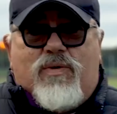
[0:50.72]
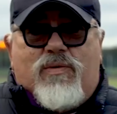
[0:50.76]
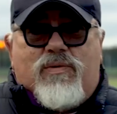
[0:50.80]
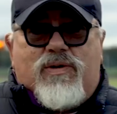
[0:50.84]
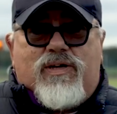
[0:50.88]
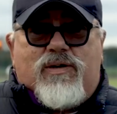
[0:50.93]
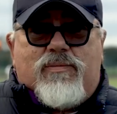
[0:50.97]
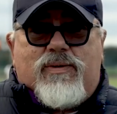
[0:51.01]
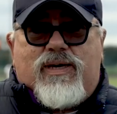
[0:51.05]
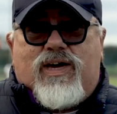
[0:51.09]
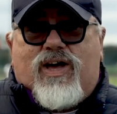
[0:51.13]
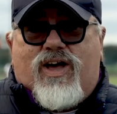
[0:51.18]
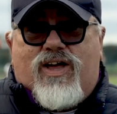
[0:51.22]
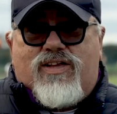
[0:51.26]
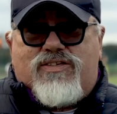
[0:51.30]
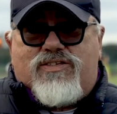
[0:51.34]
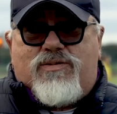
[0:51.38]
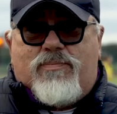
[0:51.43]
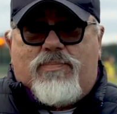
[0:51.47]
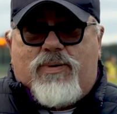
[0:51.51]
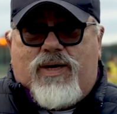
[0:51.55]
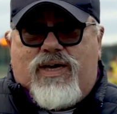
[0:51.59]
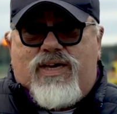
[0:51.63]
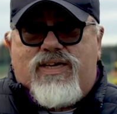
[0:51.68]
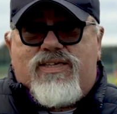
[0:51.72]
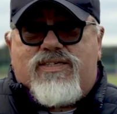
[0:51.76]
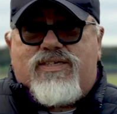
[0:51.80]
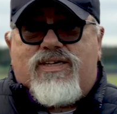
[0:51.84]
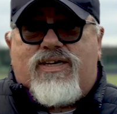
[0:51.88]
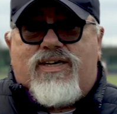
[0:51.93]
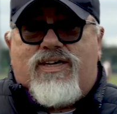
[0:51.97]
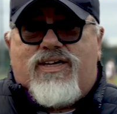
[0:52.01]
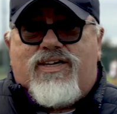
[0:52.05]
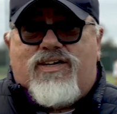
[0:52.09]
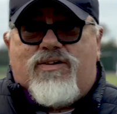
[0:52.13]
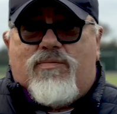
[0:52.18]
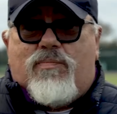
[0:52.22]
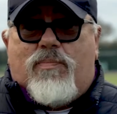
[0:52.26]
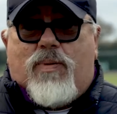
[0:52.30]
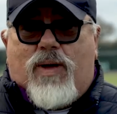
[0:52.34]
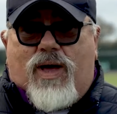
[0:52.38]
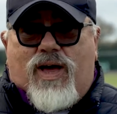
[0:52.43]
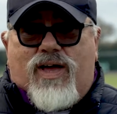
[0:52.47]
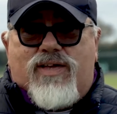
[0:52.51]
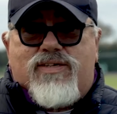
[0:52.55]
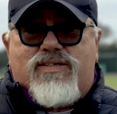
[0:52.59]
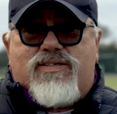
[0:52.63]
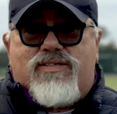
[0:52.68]
we were going to be hard to beat,
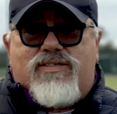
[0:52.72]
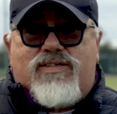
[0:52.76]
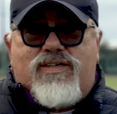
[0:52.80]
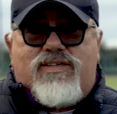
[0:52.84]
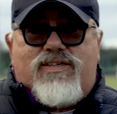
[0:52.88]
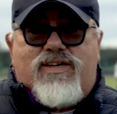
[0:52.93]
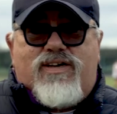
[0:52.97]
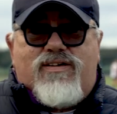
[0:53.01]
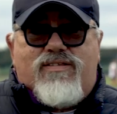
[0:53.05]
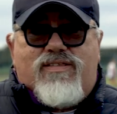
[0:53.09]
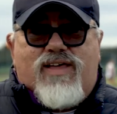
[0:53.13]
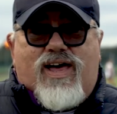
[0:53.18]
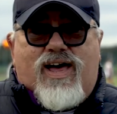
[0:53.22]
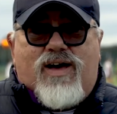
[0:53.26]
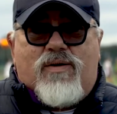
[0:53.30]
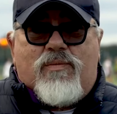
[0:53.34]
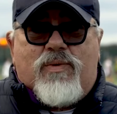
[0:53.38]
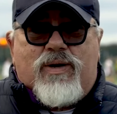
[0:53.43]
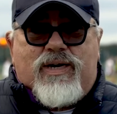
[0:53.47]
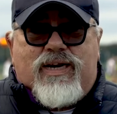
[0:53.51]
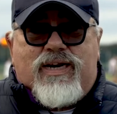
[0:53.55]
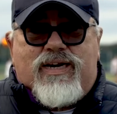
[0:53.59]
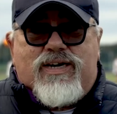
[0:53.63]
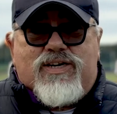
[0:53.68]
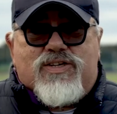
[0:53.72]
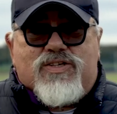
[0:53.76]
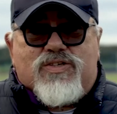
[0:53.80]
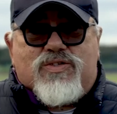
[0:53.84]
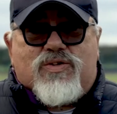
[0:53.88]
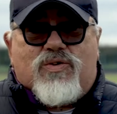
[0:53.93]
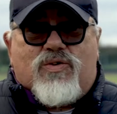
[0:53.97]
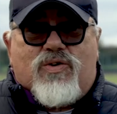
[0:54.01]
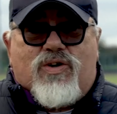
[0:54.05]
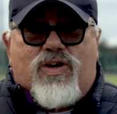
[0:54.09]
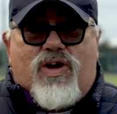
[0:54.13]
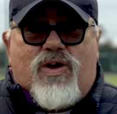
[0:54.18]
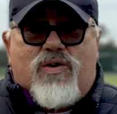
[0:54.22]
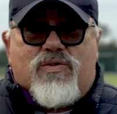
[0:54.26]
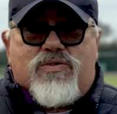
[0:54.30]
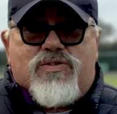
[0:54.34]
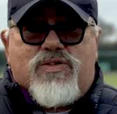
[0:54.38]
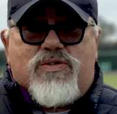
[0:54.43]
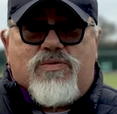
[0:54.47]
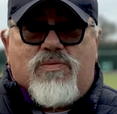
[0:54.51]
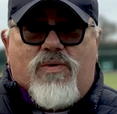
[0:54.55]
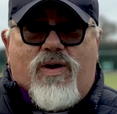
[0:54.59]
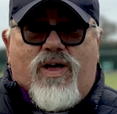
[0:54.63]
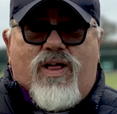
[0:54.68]
but to do that we needed to score goals
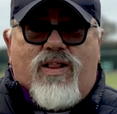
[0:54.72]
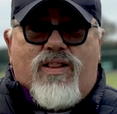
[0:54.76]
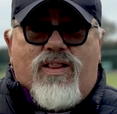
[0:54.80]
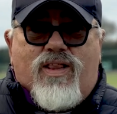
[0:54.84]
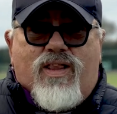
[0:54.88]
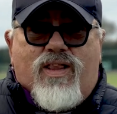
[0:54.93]
as well.